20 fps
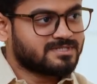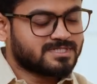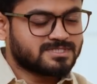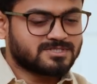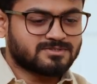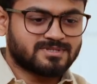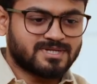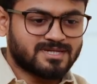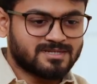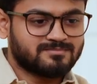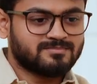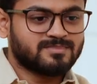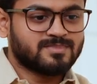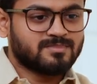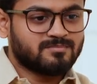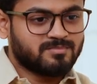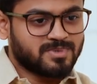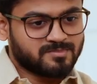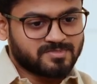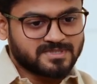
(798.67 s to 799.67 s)
so that
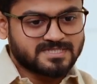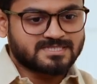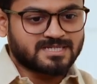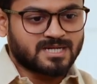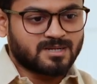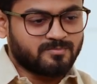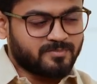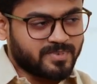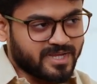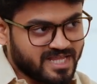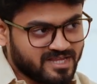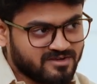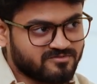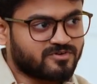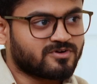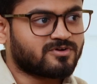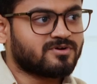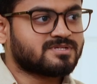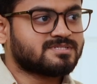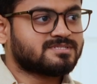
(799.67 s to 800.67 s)
people start paying
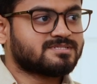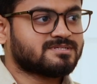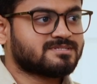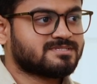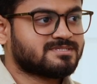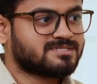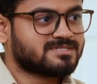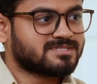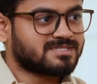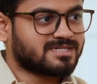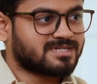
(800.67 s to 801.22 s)
for concerts